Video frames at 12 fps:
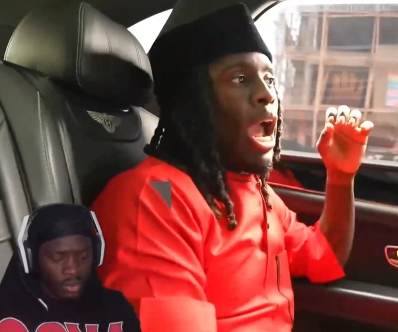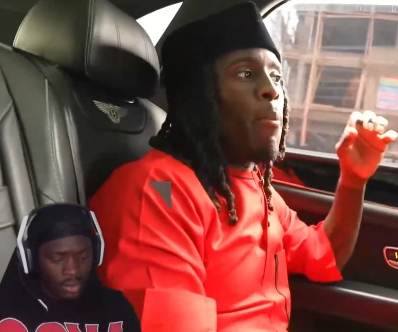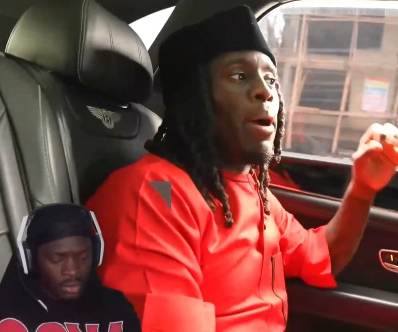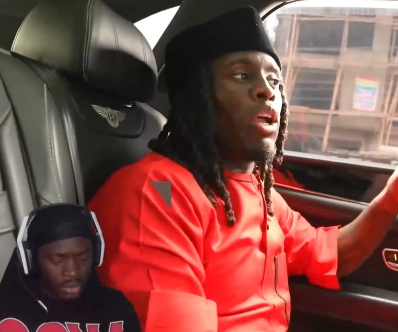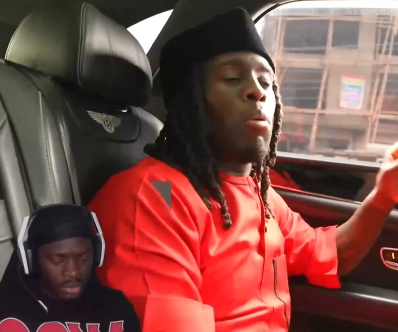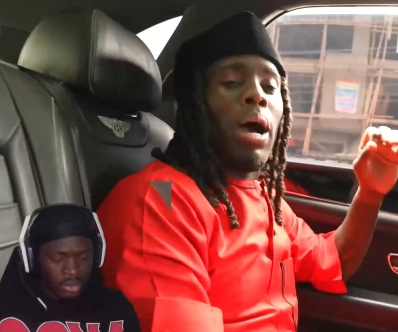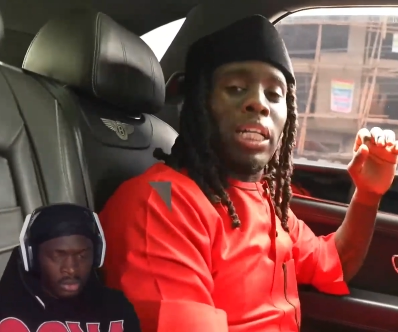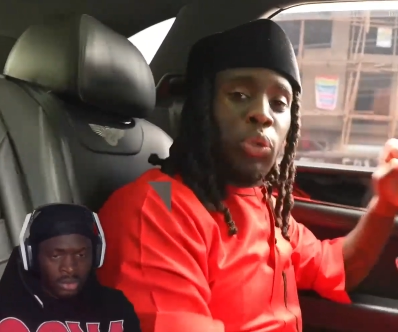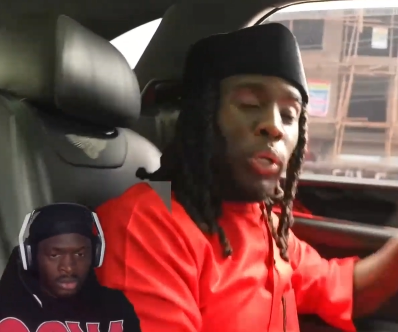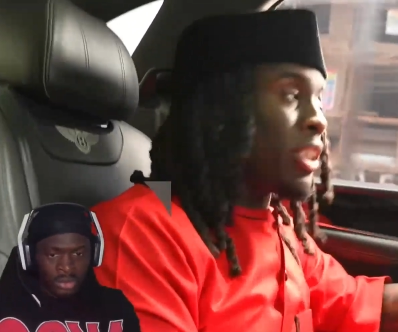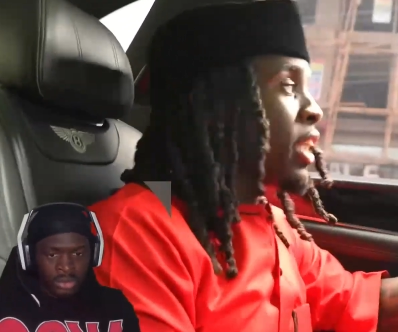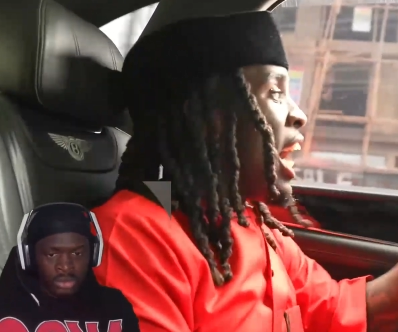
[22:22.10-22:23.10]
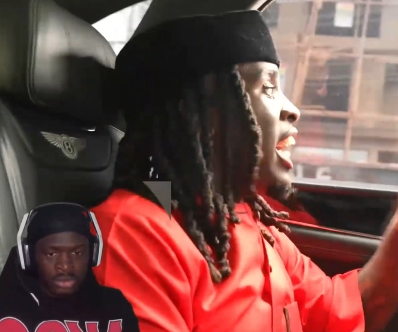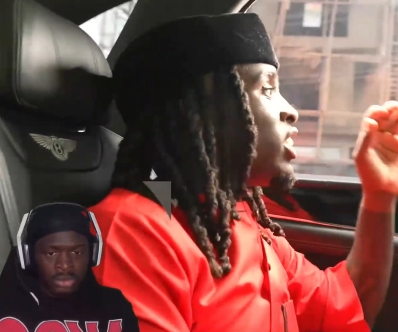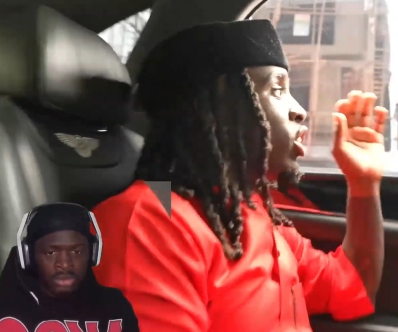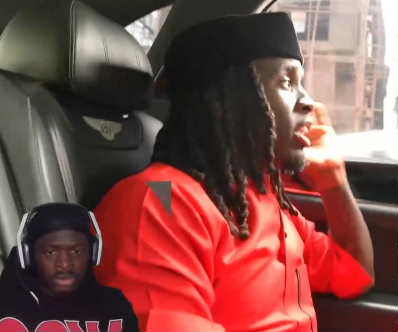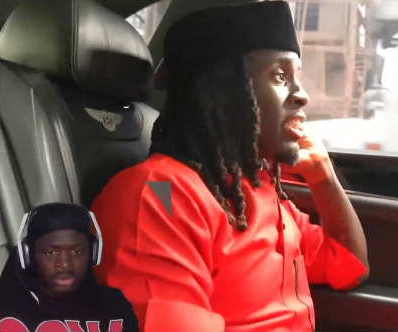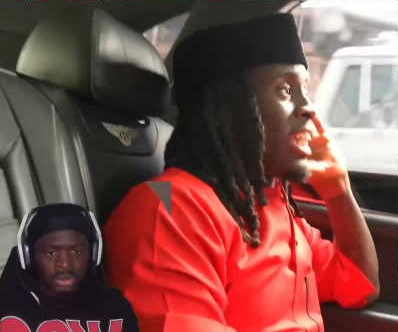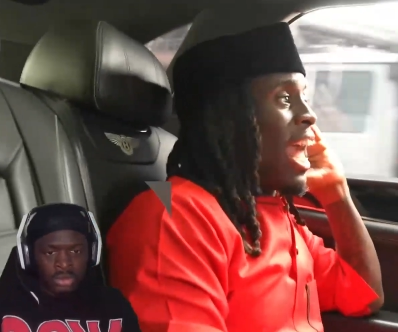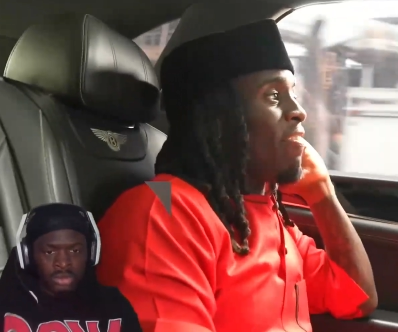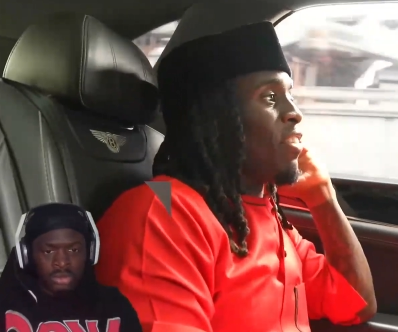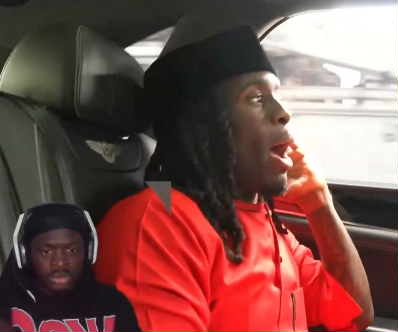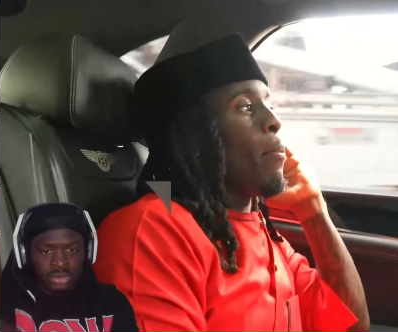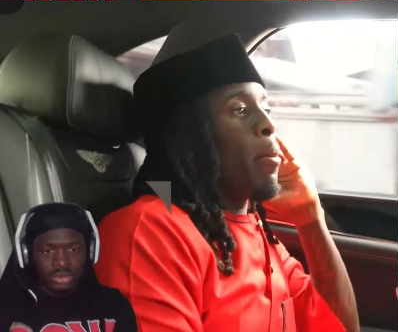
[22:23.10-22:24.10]
Speaker 1: everybody go to my Twitch, so cause then after
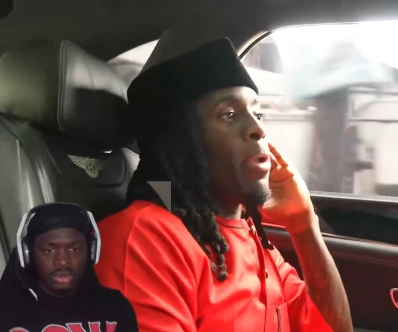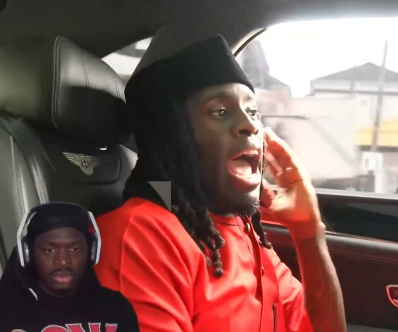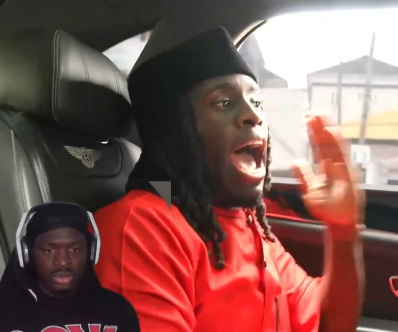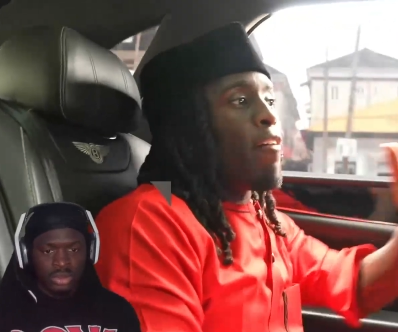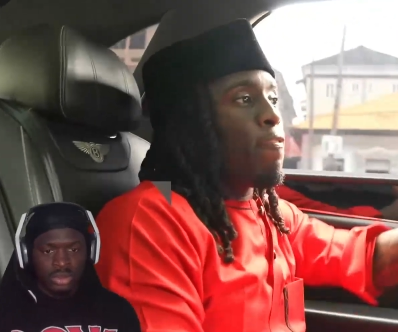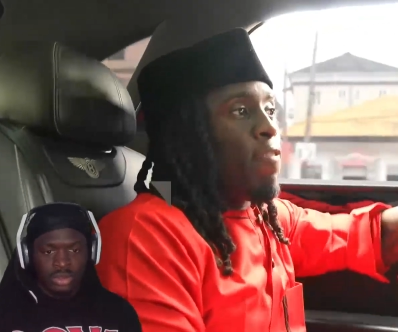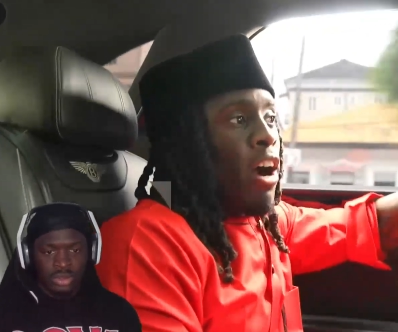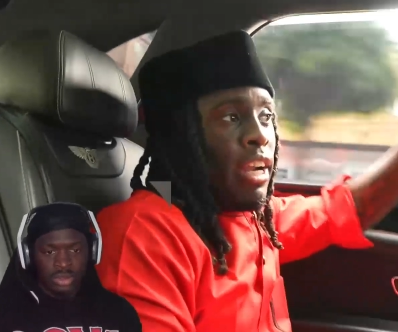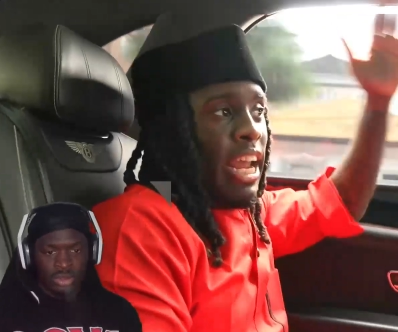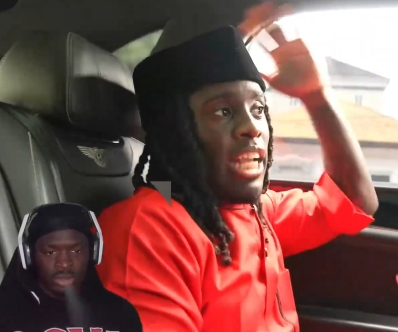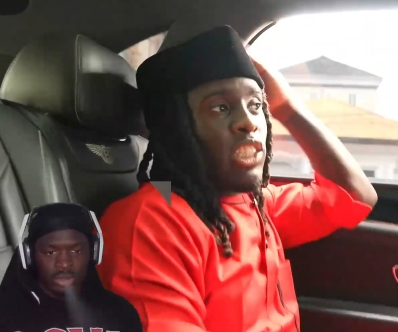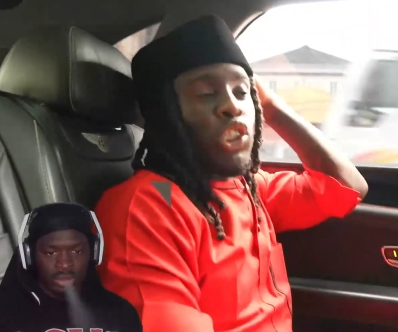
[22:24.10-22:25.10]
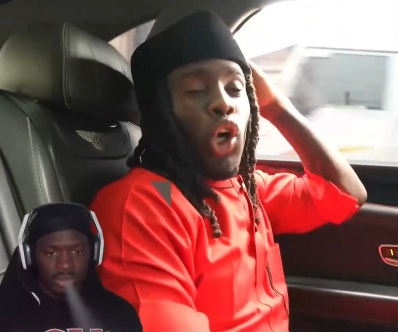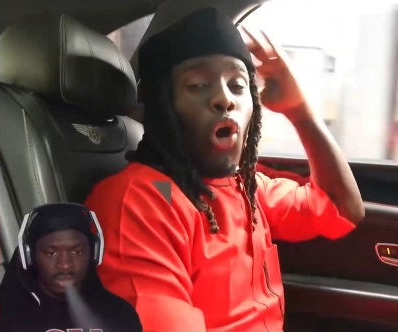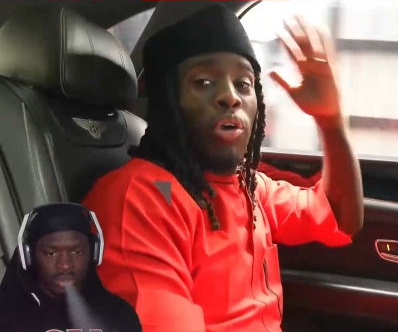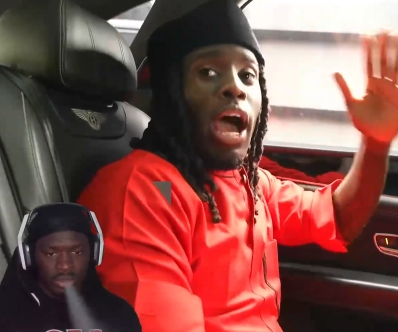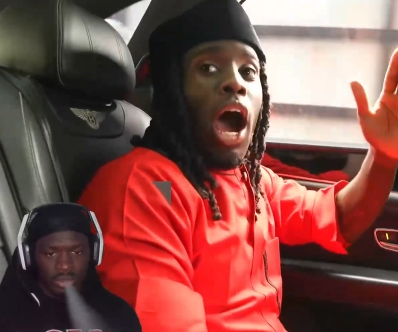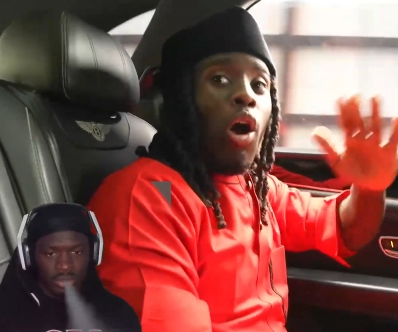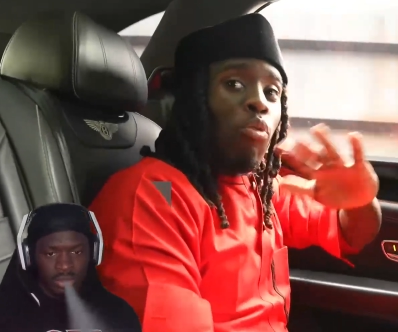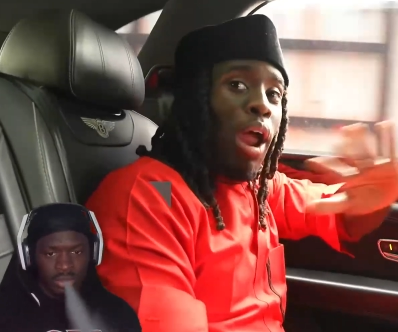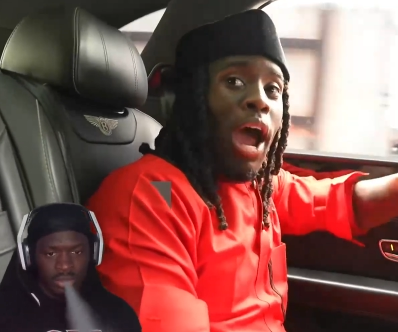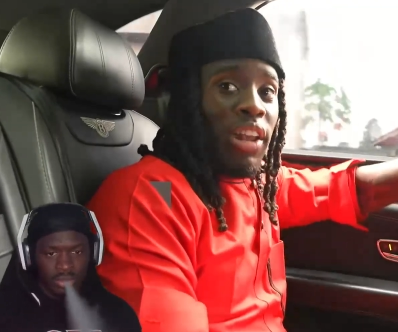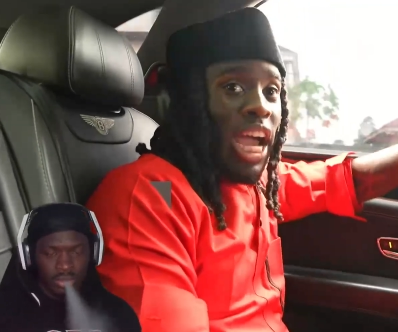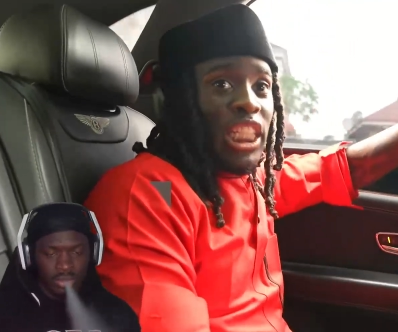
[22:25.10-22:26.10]
I'll be able to have fun and show y'all around
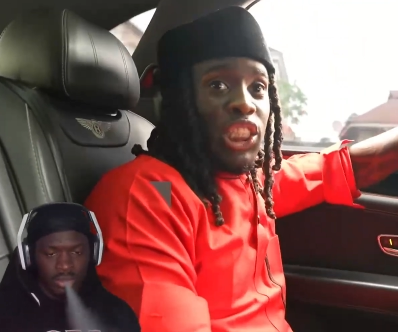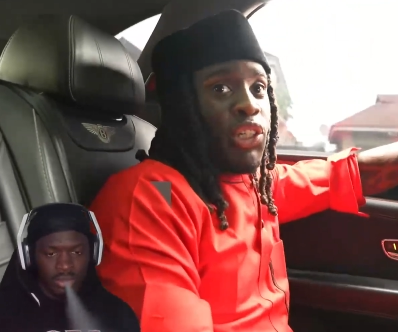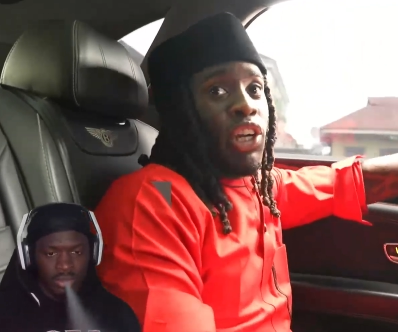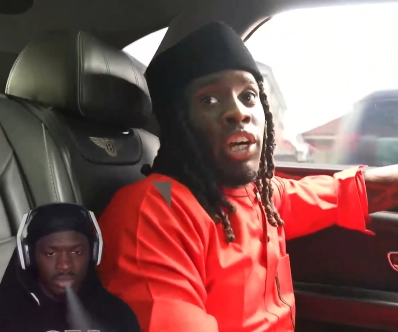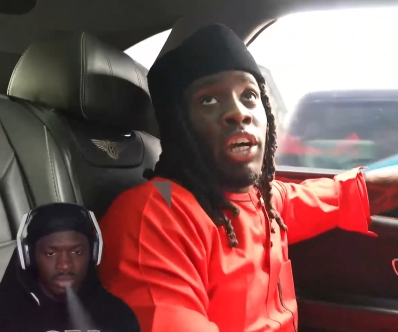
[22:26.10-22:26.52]
Nigeria